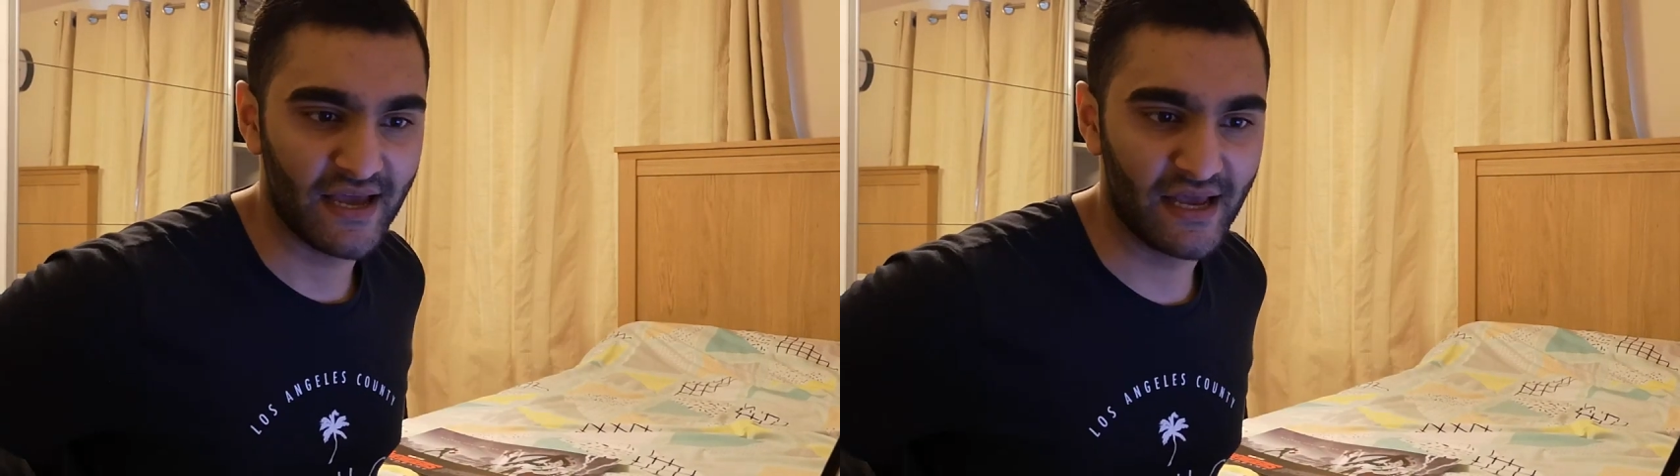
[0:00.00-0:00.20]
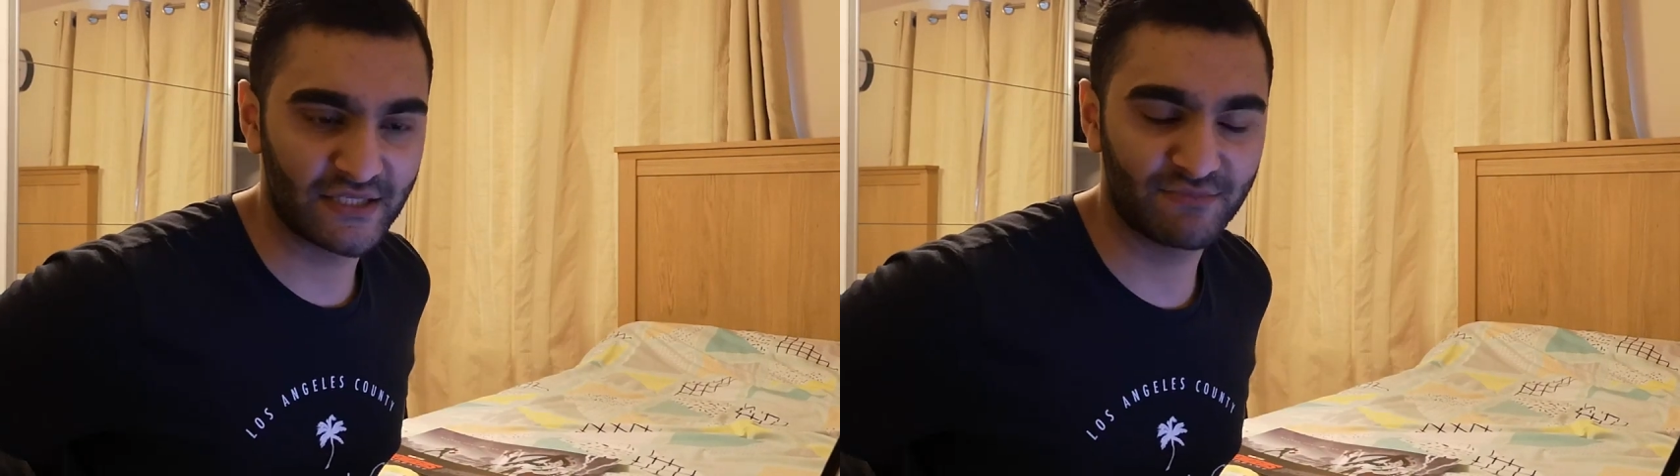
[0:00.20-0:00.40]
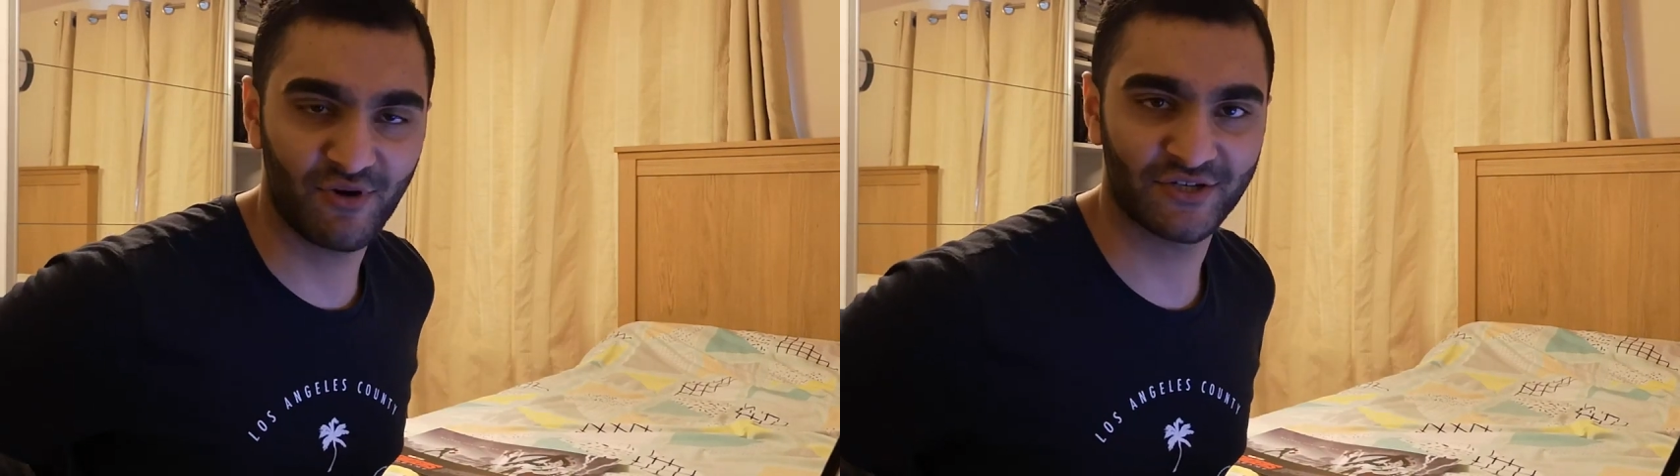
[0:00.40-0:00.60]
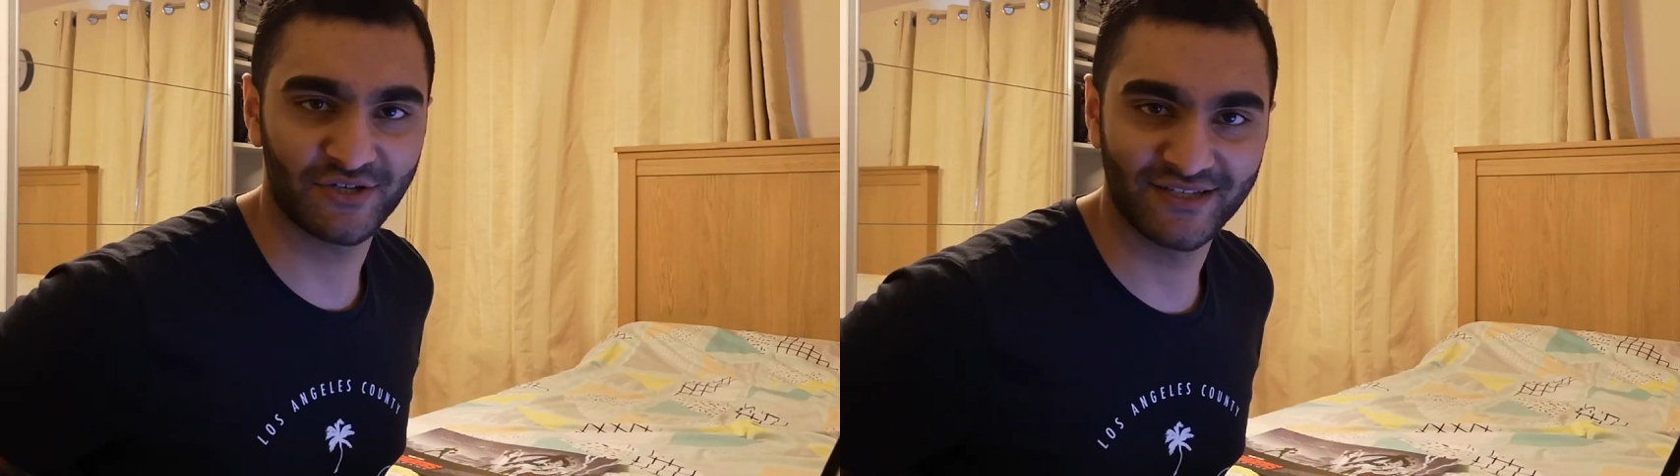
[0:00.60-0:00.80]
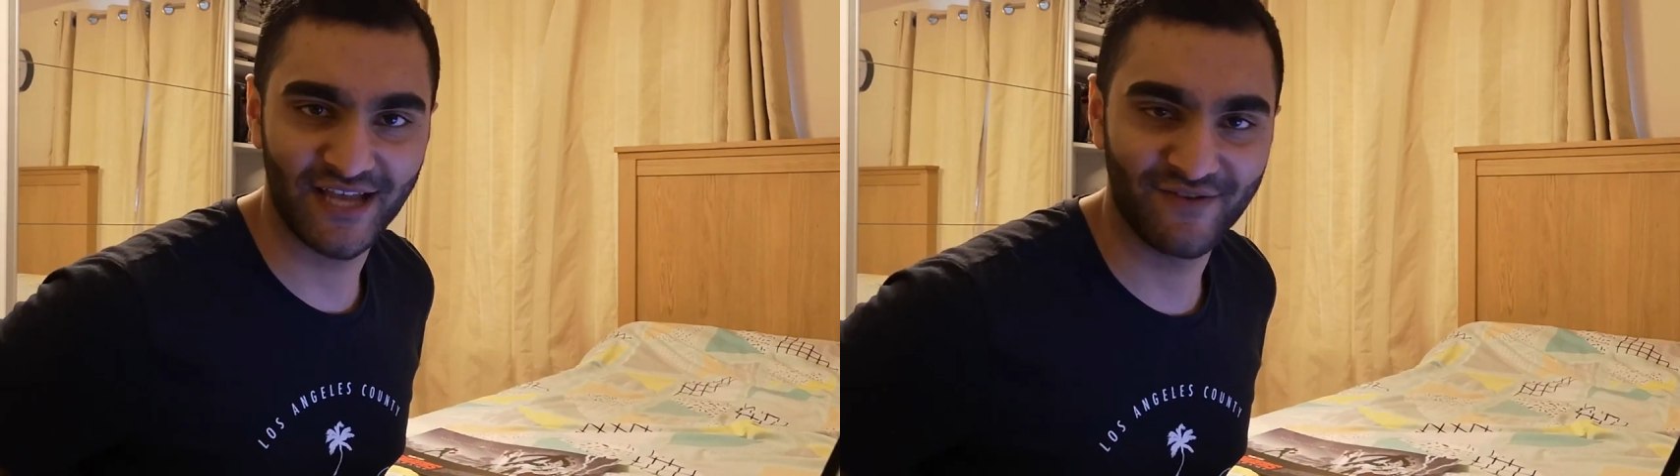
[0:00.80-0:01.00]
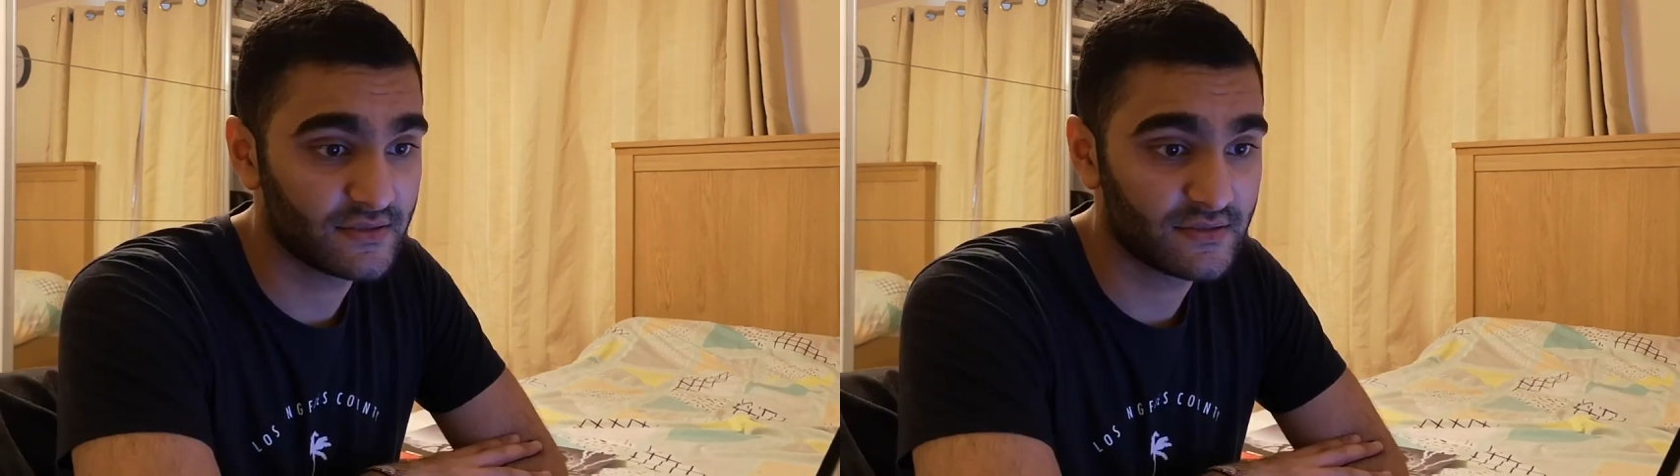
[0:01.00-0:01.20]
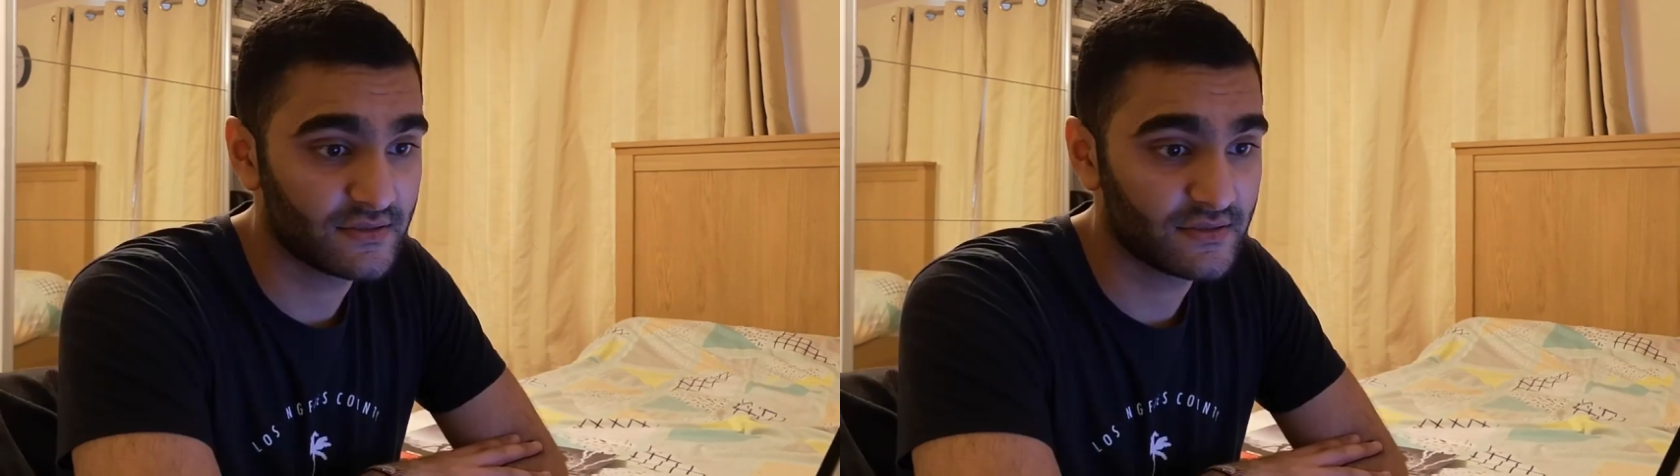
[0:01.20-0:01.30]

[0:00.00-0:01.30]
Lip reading: expressions ever?